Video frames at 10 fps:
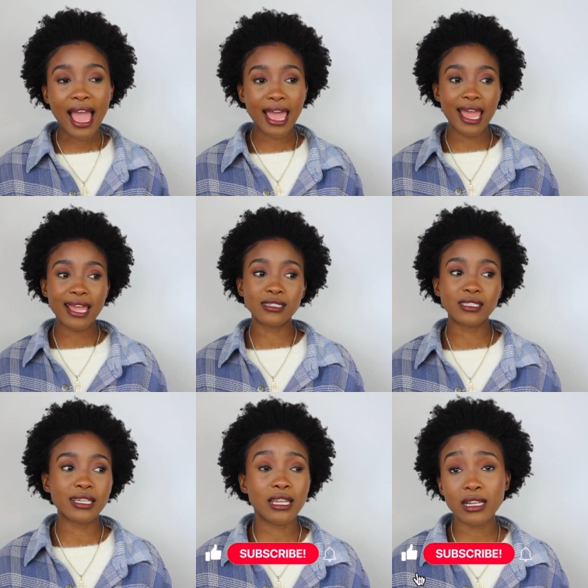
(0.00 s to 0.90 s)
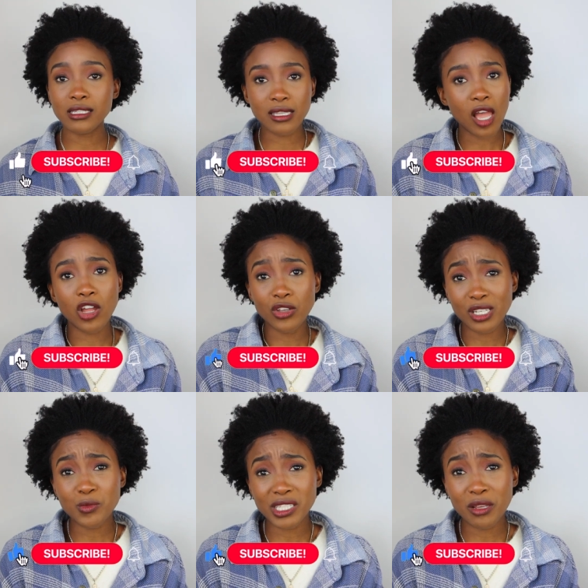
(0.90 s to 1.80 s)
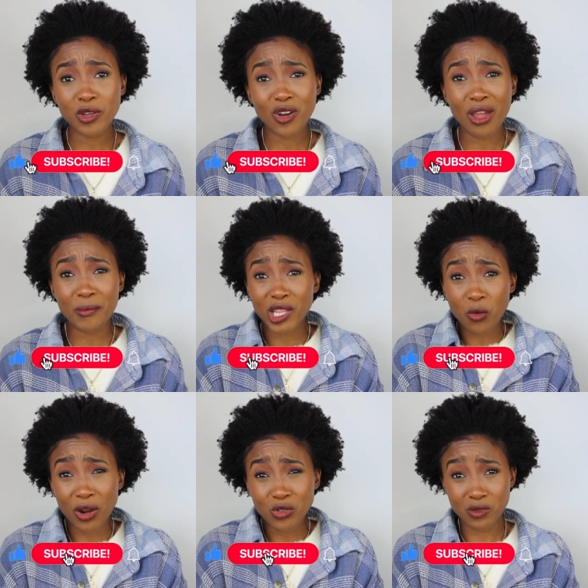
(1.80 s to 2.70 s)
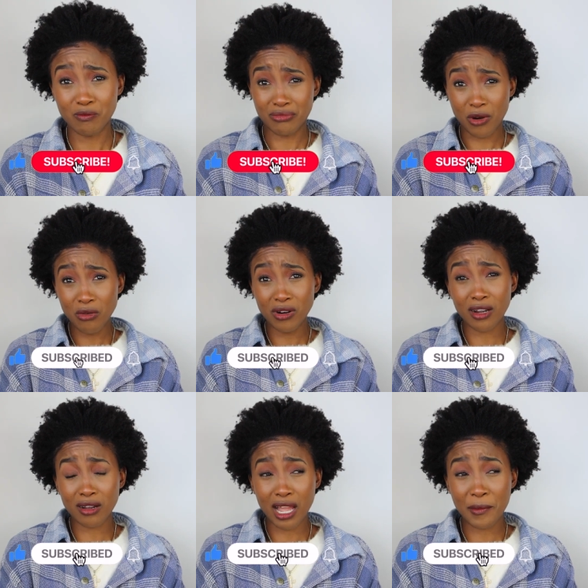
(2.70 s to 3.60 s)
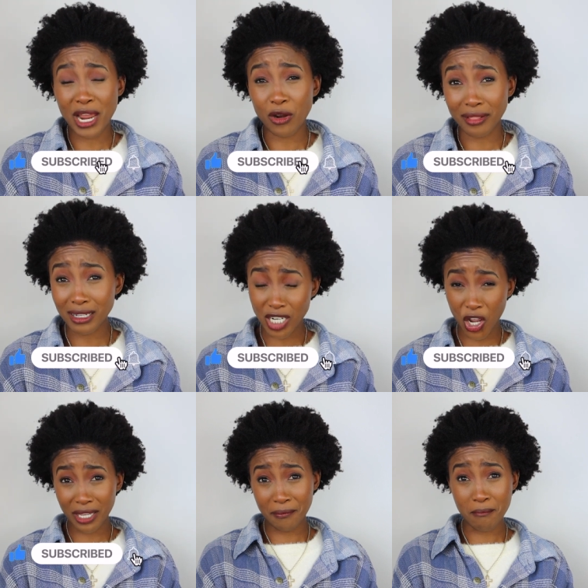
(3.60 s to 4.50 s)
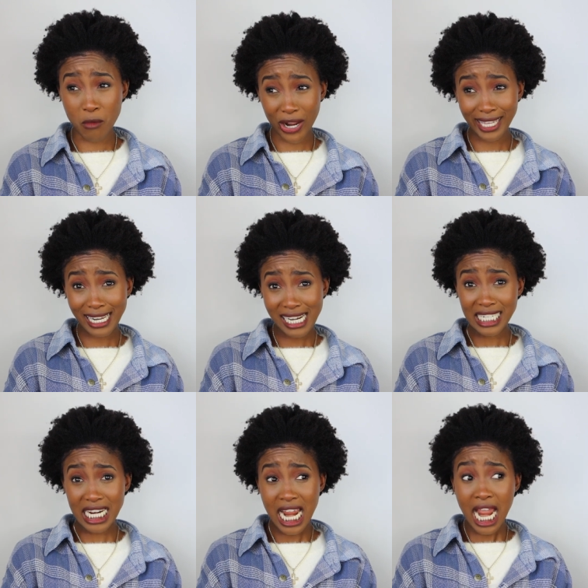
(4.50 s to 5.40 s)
And let us, yeah, you guys must let me know, am I the one who's broke? Am I not that target market?